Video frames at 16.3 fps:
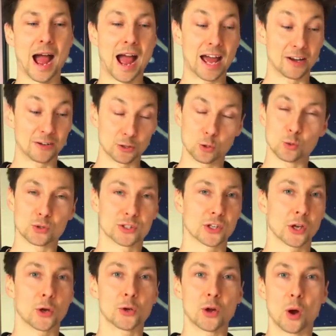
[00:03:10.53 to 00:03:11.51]
and
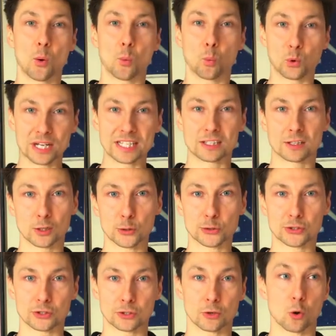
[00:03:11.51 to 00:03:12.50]
also wheat
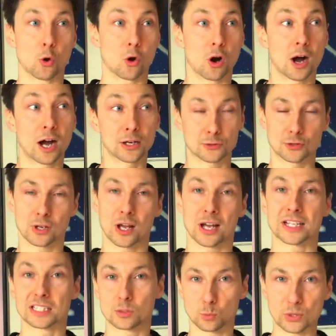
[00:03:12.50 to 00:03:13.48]
gluten or
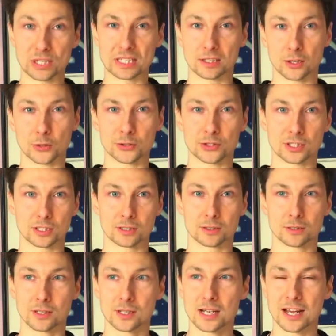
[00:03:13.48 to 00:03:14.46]
hydrolyzed wheat
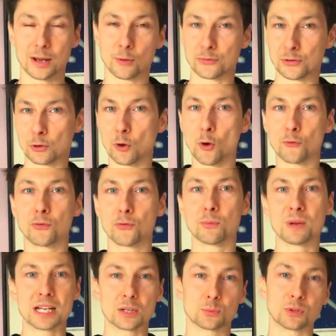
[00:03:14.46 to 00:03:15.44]
gluten. Now, if you're not
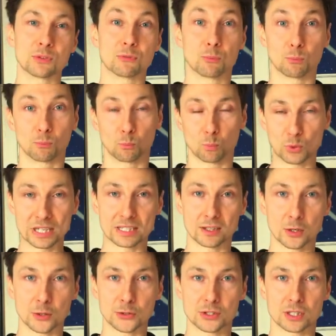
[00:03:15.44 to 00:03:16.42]
familiar with wheat
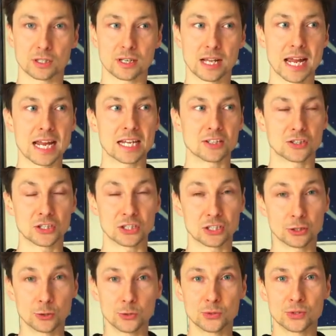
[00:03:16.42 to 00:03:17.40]
gluten, it's
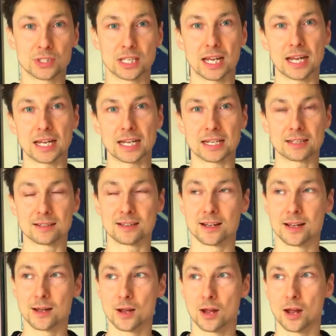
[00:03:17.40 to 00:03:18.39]
used in
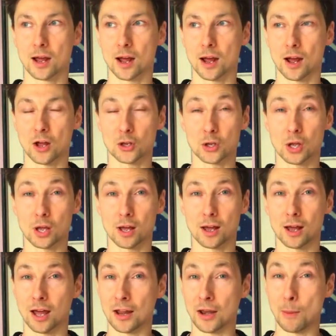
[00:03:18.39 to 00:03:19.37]

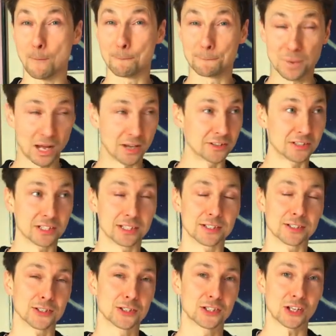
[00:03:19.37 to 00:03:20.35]
an
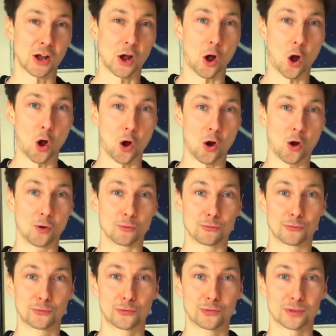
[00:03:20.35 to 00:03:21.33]
abundance
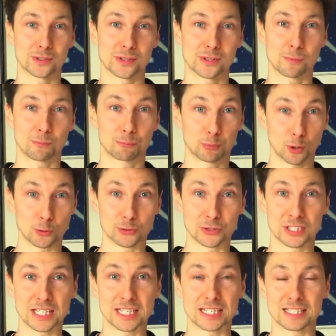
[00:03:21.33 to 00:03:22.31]
of
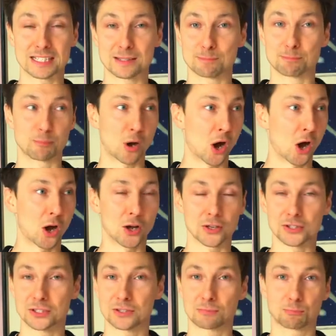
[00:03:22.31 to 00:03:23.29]
protein
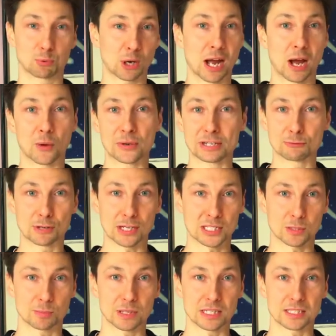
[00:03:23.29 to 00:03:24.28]
bars, brownie
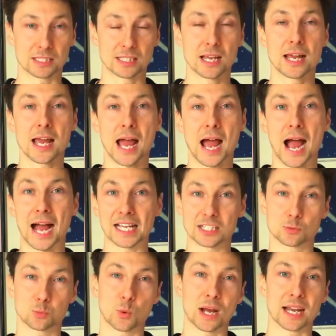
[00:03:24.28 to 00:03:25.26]
recipes,
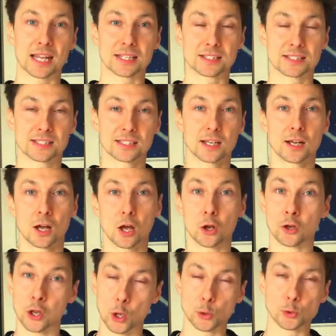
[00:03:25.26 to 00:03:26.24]
as well as
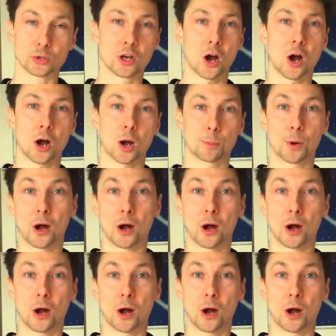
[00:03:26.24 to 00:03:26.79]
low carb,